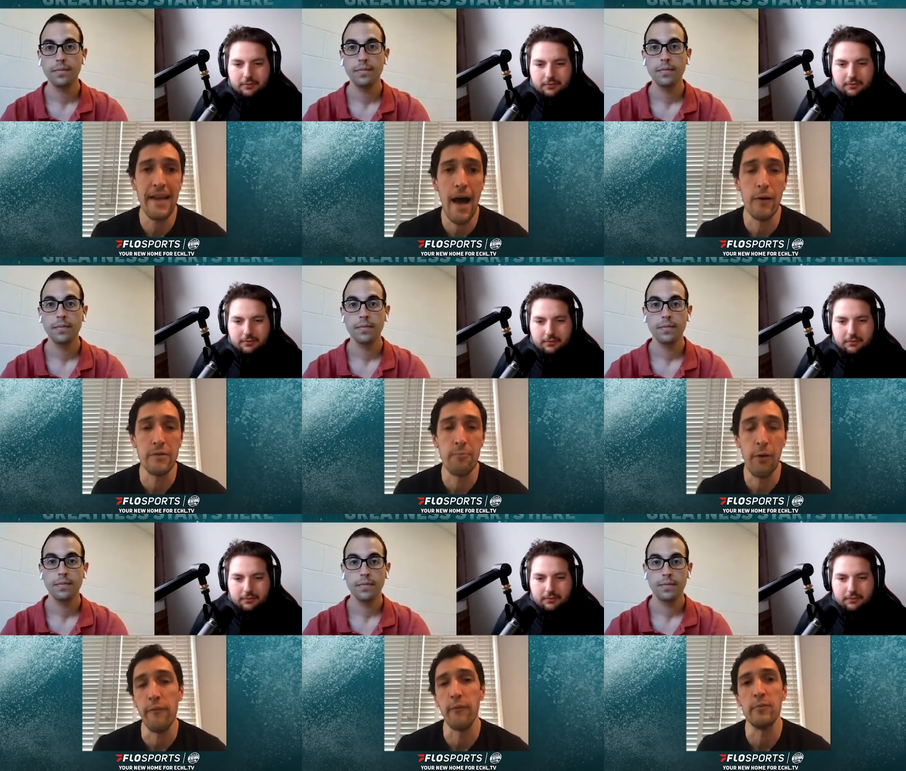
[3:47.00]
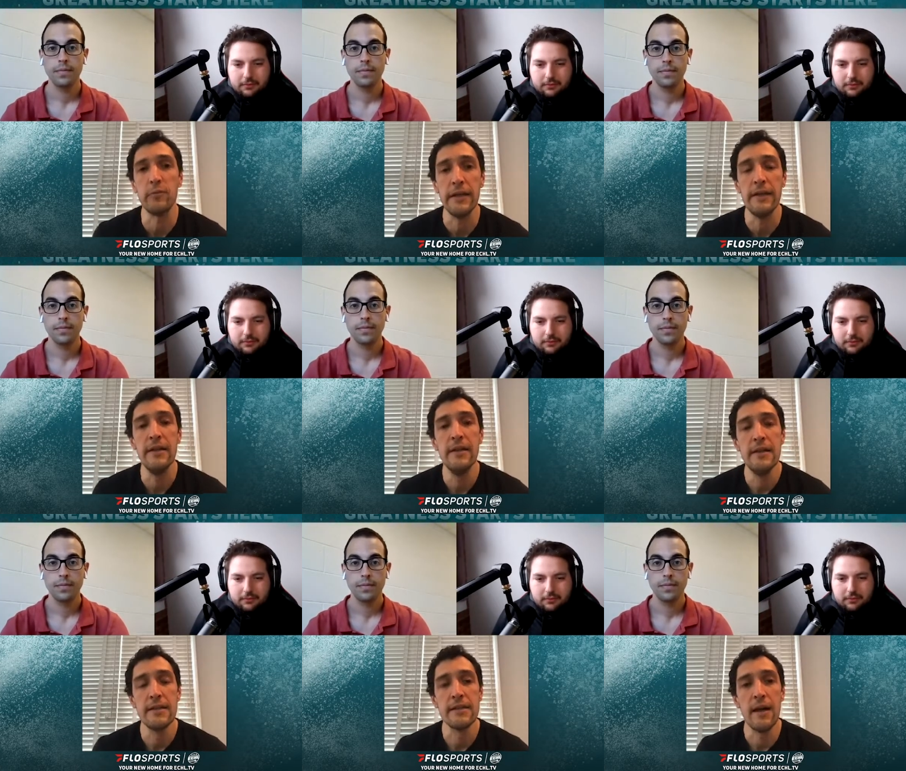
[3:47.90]
Speaker 1: house, preferably.
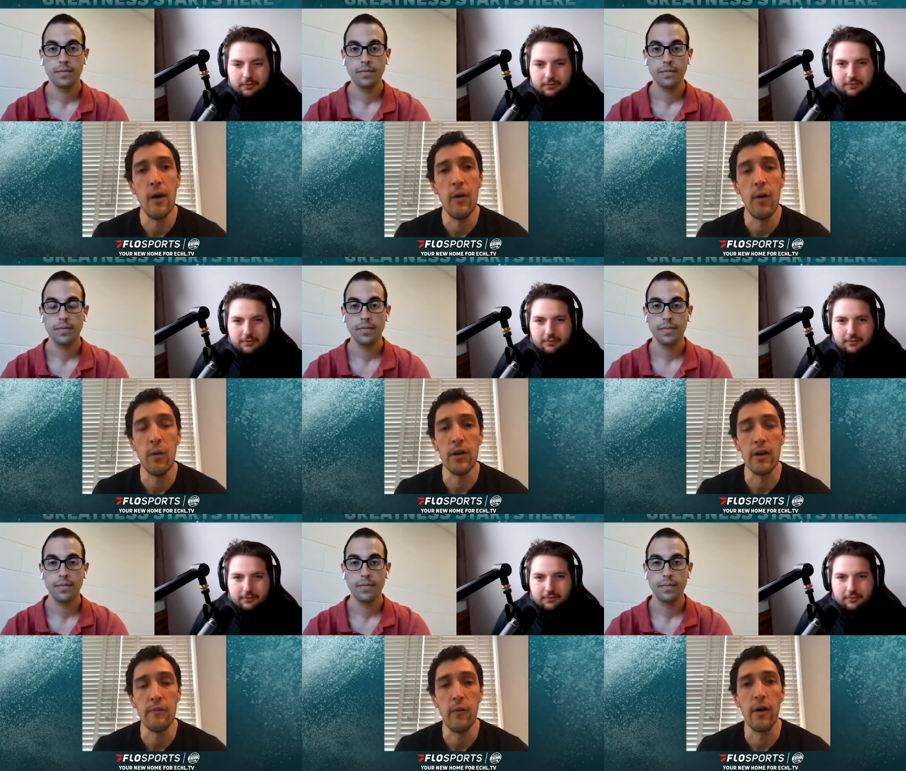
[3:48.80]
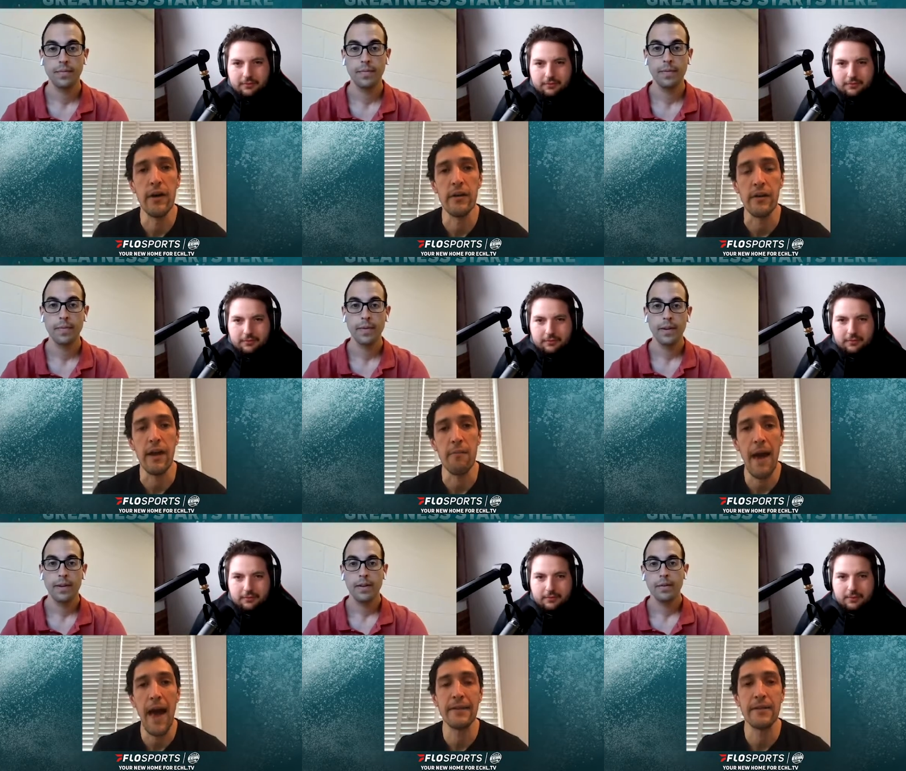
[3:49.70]
So we're looking forward to getting
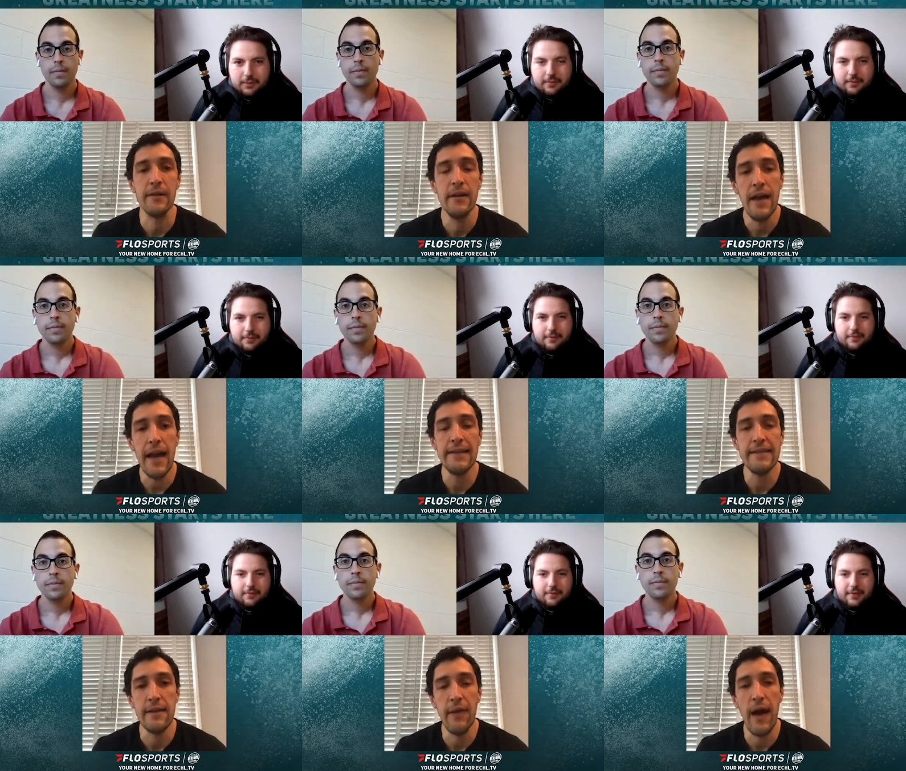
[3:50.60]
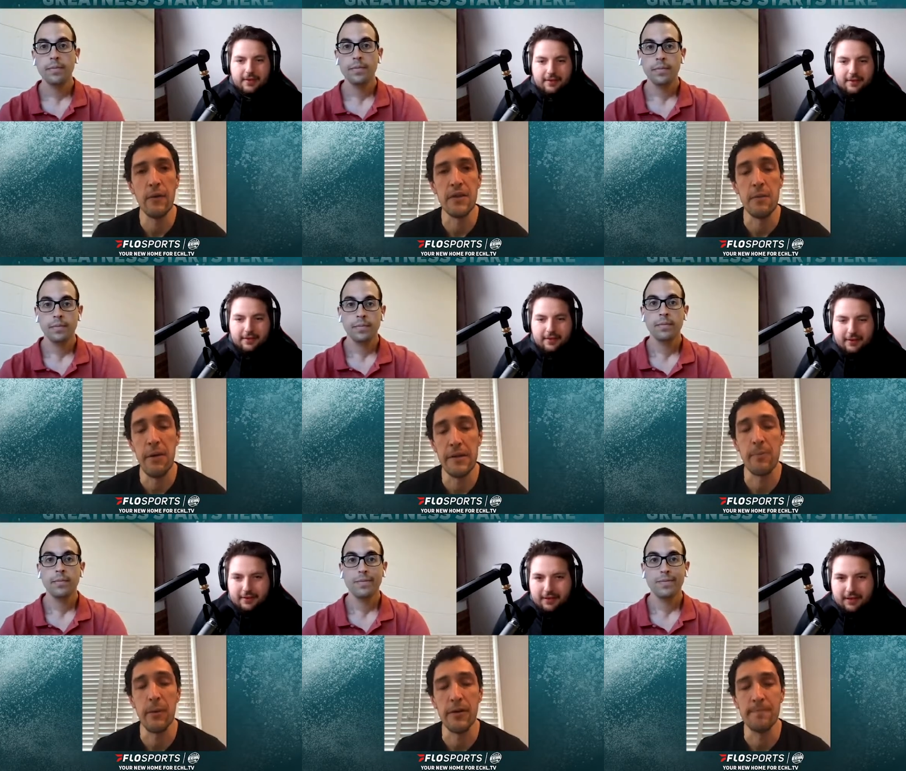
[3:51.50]
back to 18,000 in
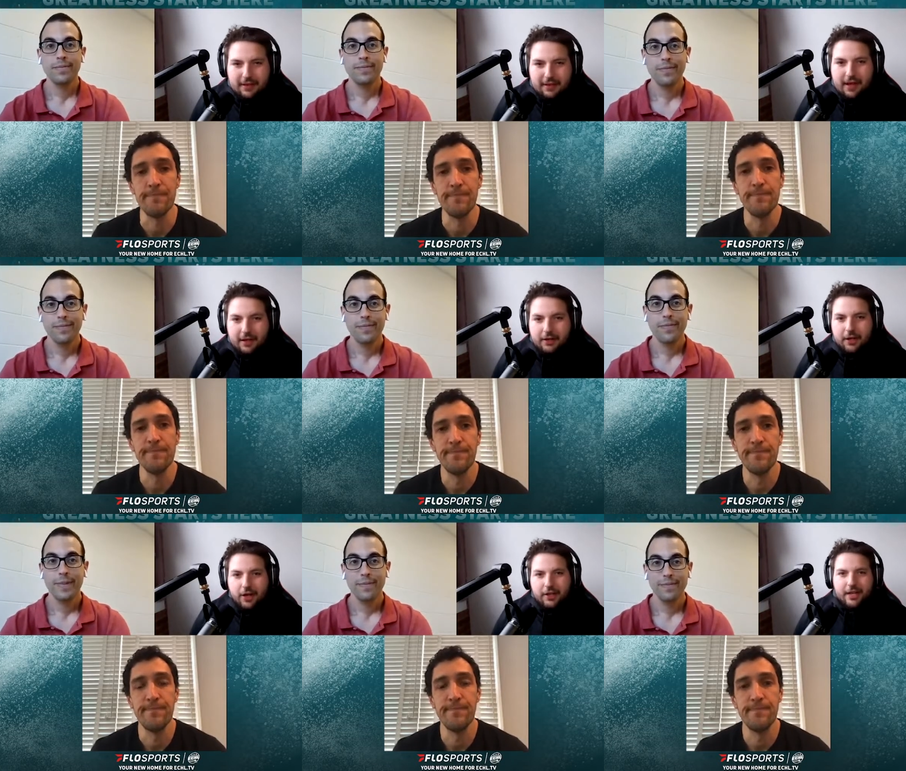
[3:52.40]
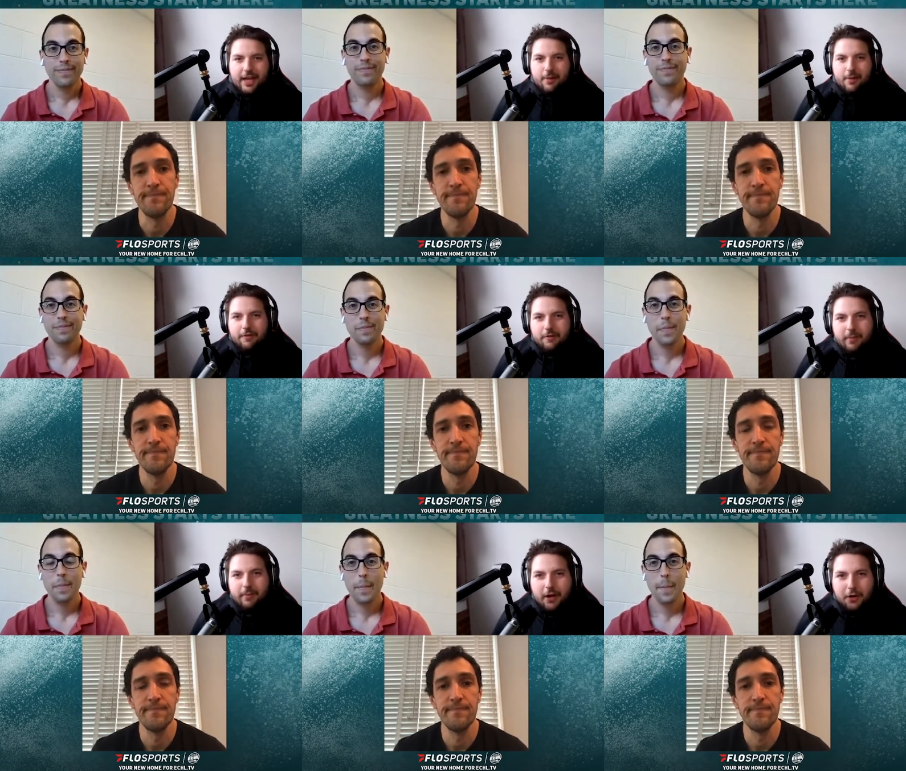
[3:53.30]
Pittsburgh.
Speaker 2: Calling a game off
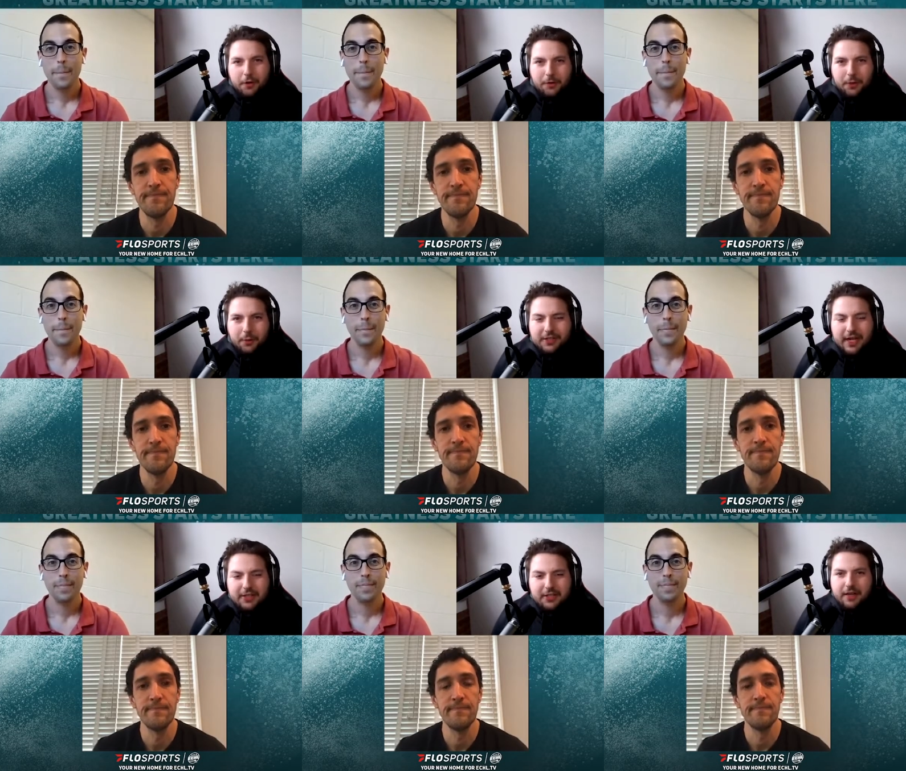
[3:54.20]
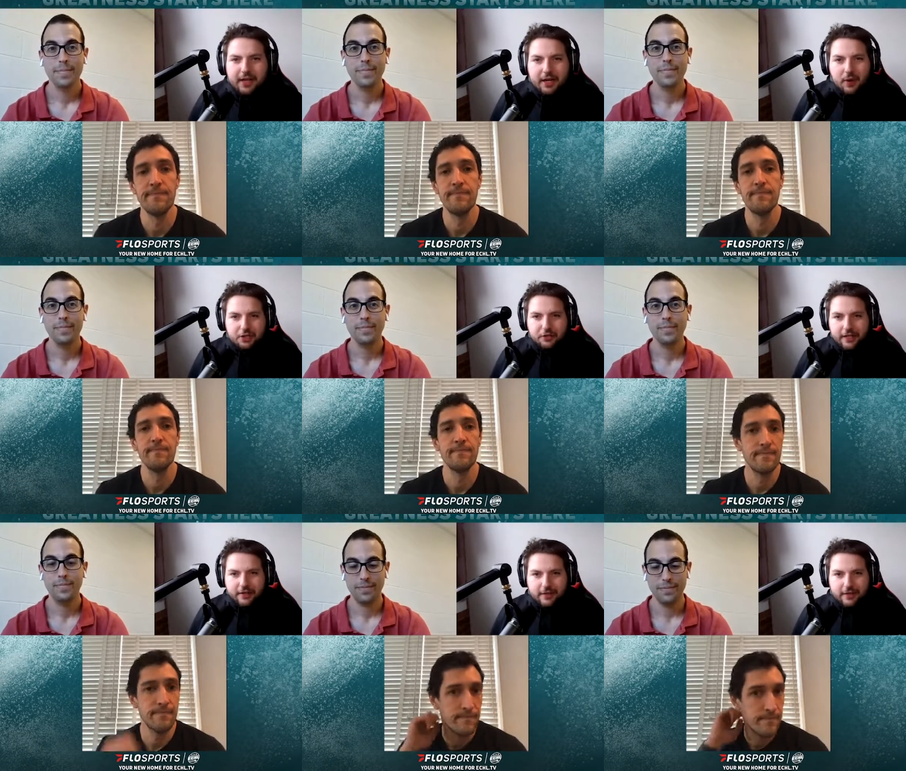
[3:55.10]
of a monitor for you, was that something that you
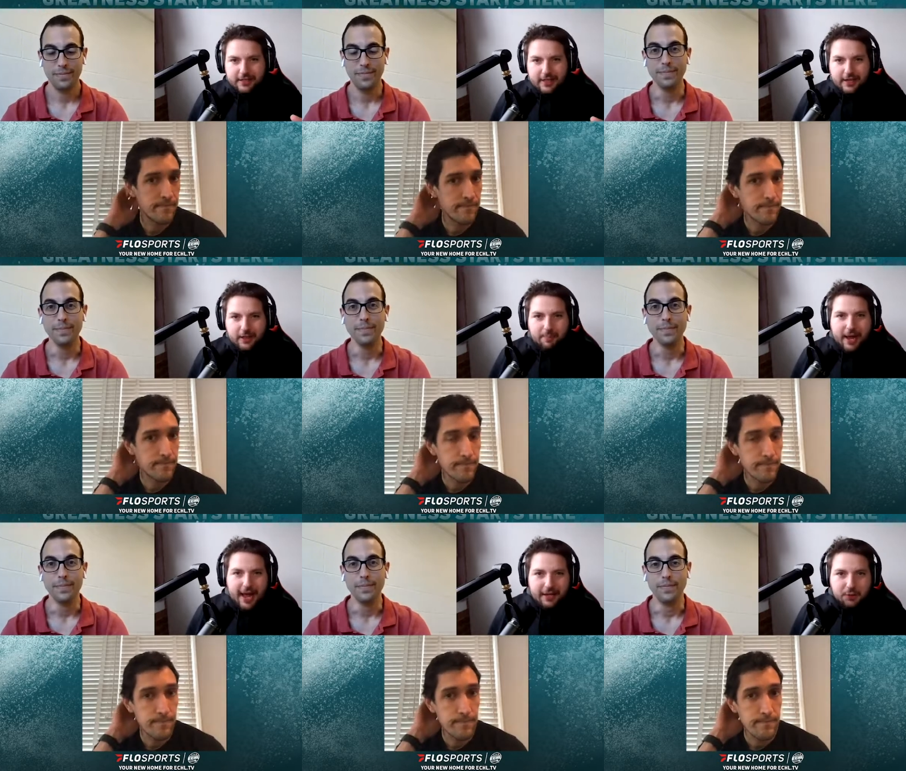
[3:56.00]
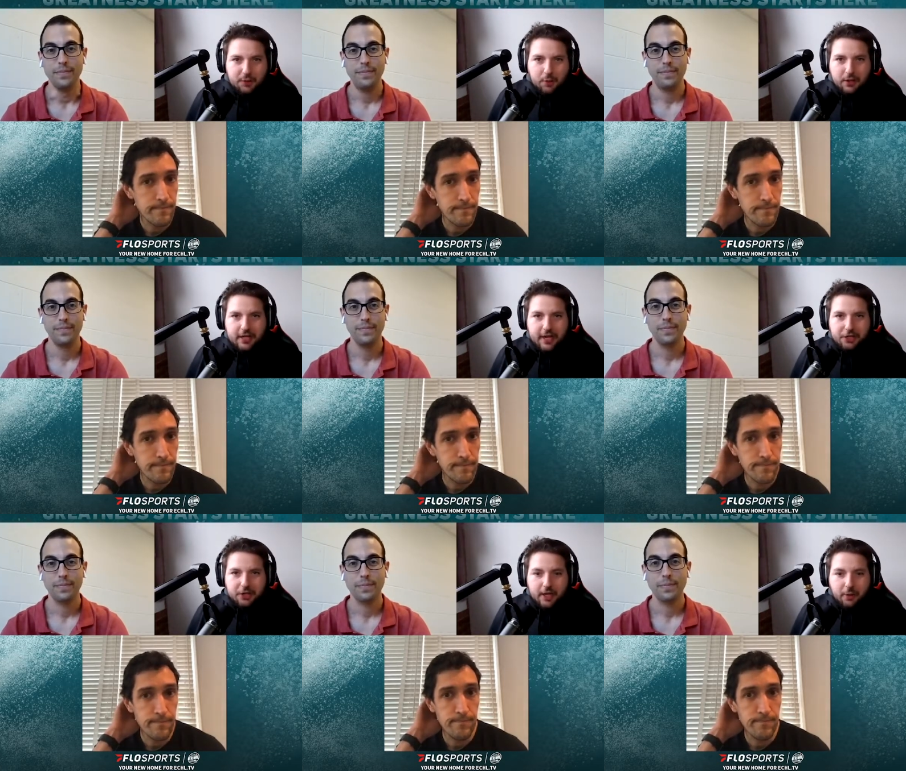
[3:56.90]
actually did in the past when you worked at
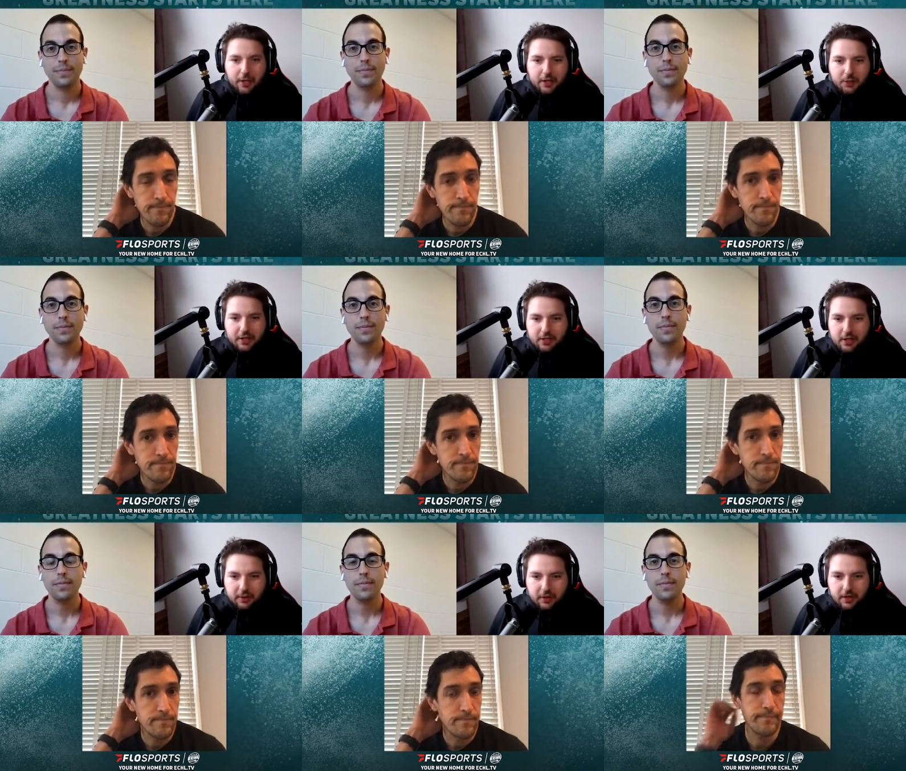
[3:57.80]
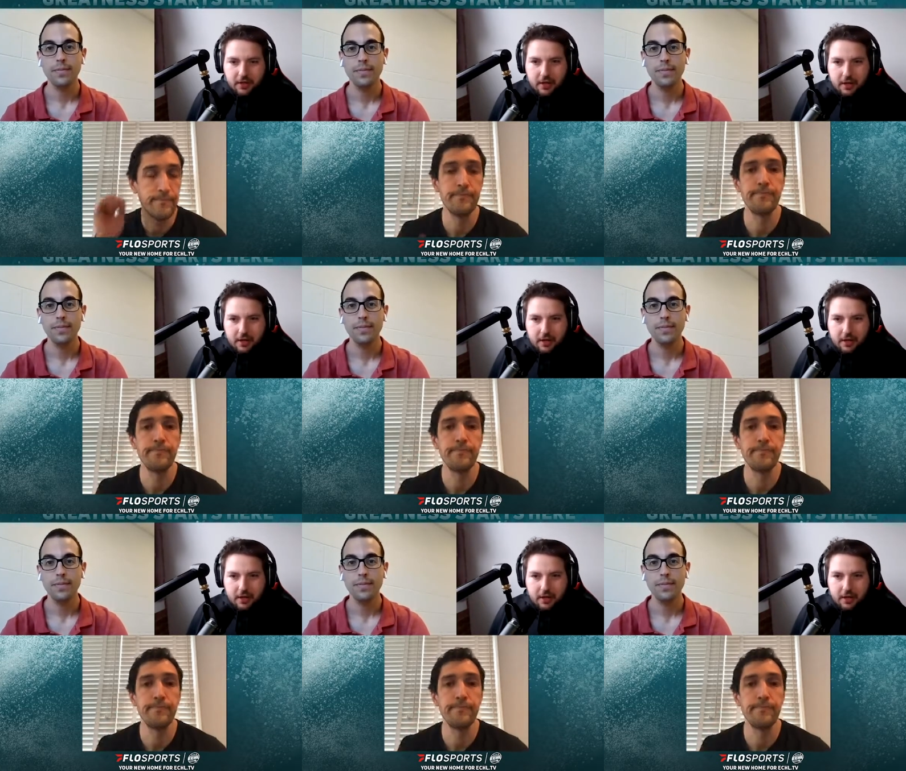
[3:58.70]
NHL Network doing some of the